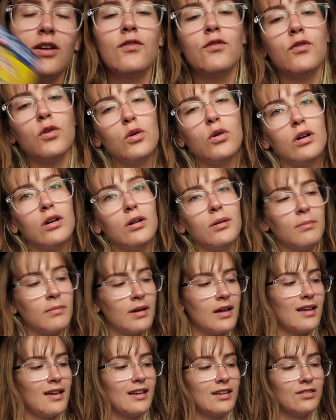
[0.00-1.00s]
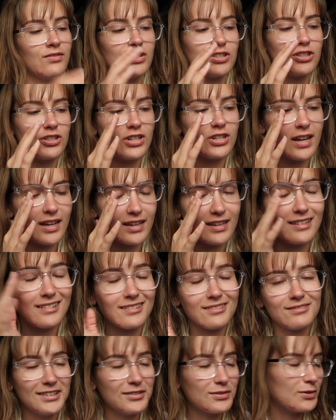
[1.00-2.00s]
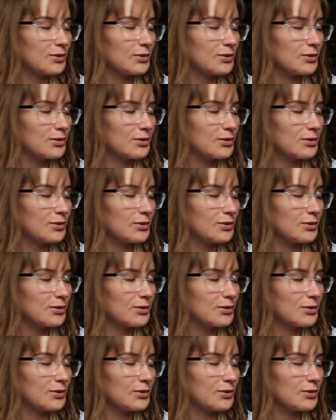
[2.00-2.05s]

for my adventure jacket, of